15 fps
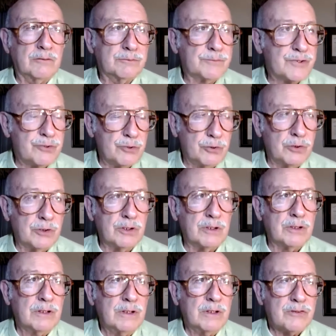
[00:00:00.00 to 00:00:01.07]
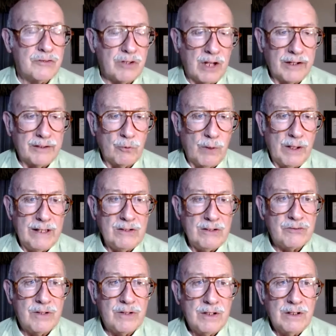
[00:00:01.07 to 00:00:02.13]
sewer, solid waste,